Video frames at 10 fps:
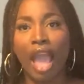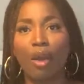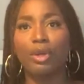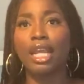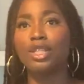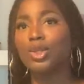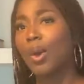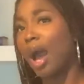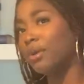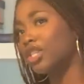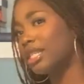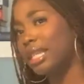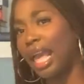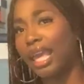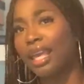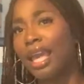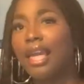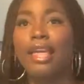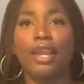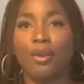And when I saw it, I was just like,
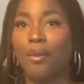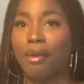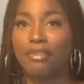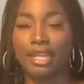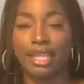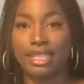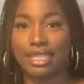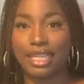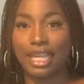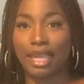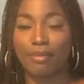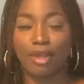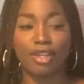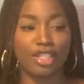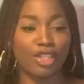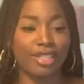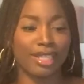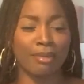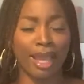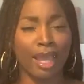ain't no way I'm finding this in here, because it just
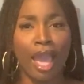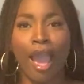seemed like,